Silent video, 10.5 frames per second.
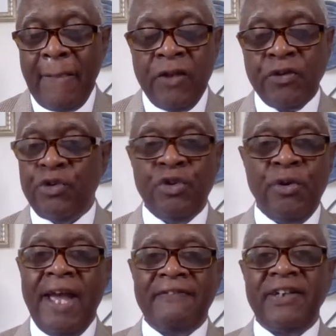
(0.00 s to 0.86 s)
So you
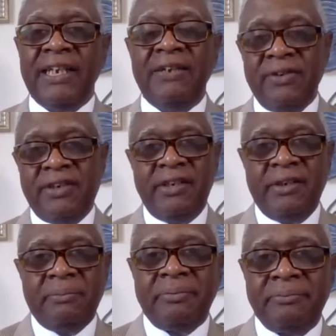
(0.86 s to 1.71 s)
don't have to leave a
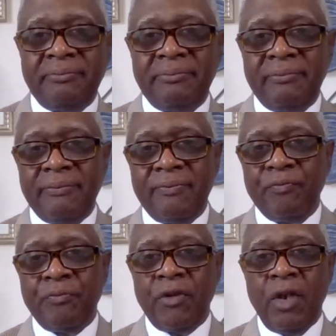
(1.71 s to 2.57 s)
tip.
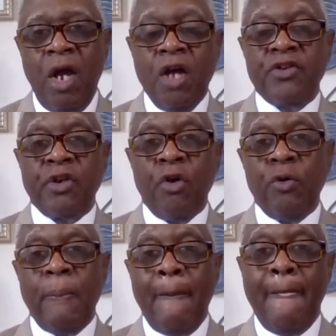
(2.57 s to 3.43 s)

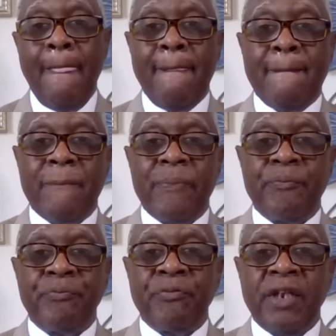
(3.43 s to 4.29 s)
So
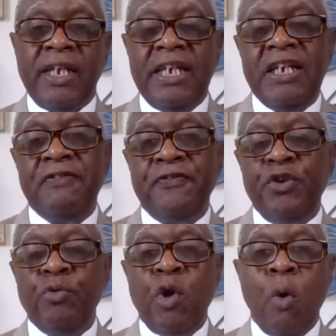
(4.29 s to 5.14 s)
if
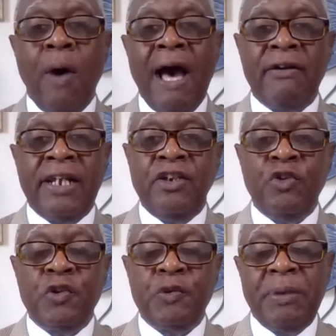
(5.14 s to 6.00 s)
you go out and
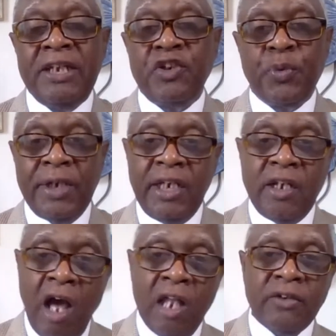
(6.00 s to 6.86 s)
you spend
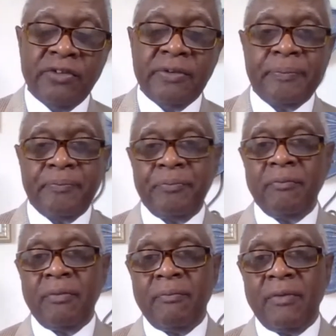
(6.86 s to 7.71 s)
$20
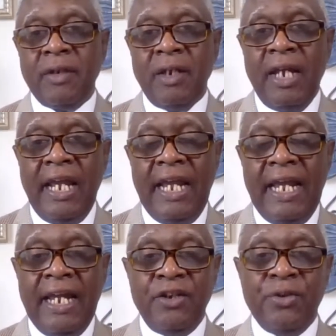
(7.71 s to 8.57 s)

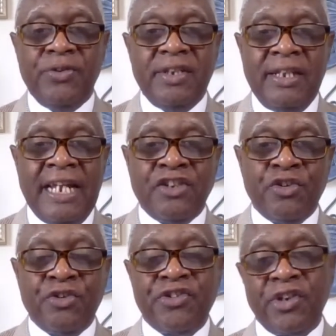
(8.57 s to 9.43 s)
and you see that
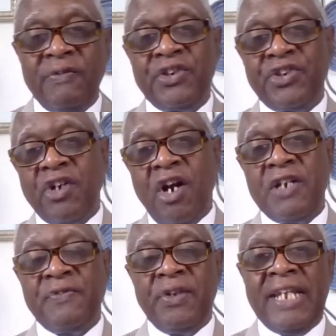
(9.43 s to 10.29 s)
your service
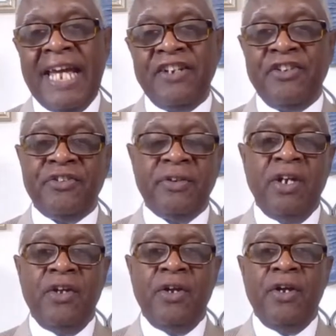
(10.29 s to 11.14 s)
charge for that is
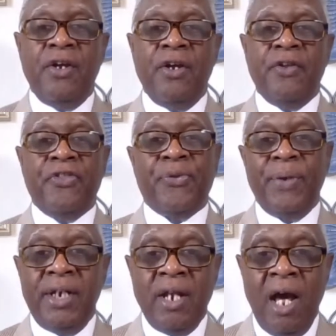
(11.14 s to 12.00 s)

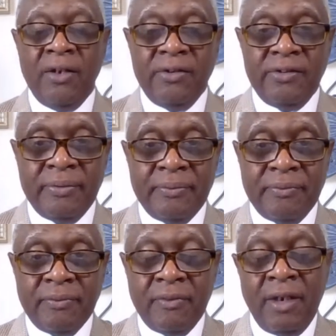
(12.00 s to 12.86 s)
$3,
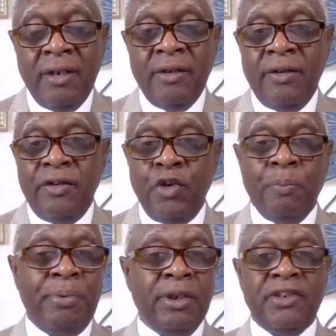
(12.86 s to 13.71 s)
your
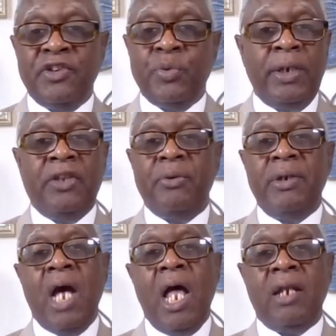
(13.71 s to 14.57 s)
bill is
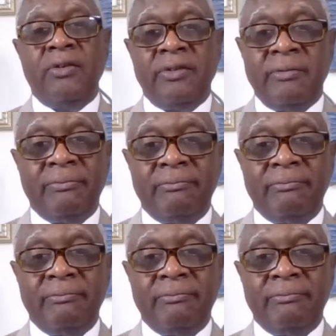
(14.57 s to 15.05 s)
$23.